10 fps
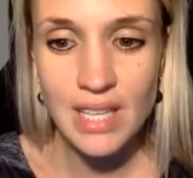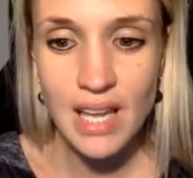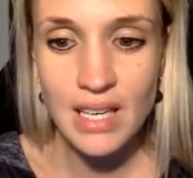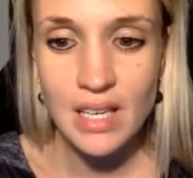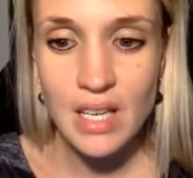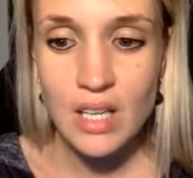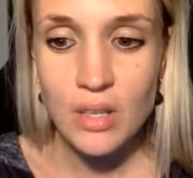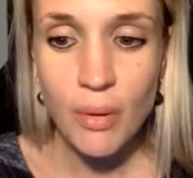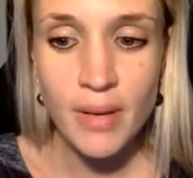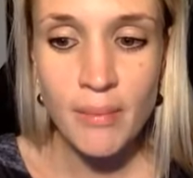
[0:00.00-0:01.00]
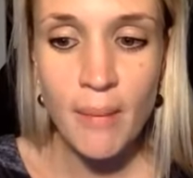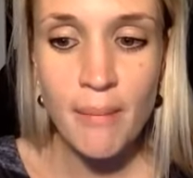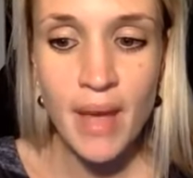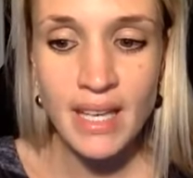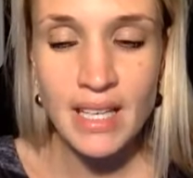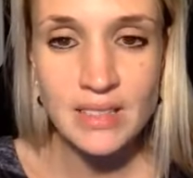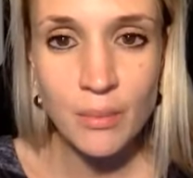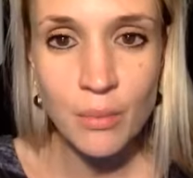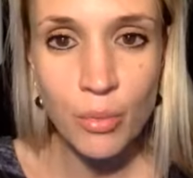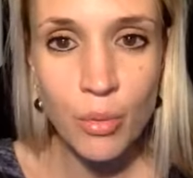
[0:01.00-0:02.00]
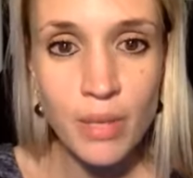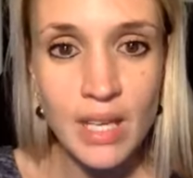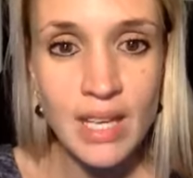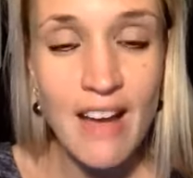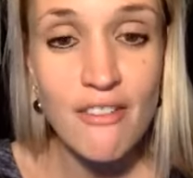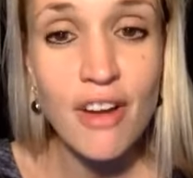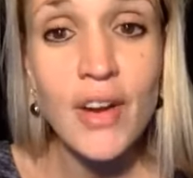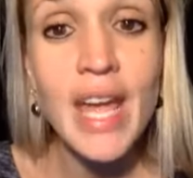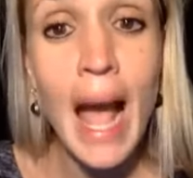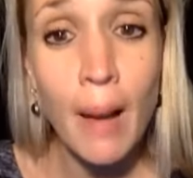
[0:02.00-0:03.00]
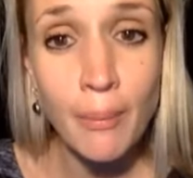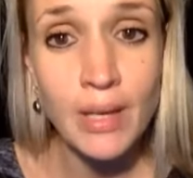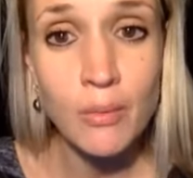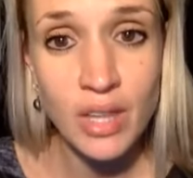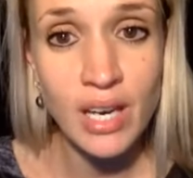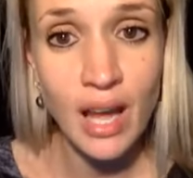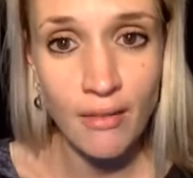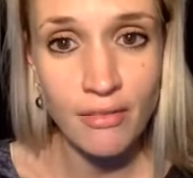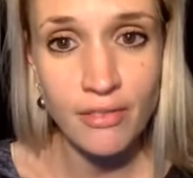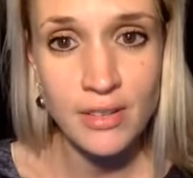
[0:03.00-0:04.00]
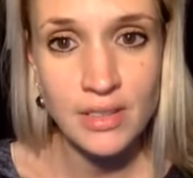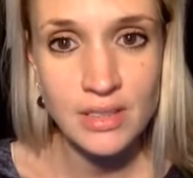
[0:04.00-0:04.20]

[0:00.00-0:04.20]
then the body-mind mechanism will be very happy with enough.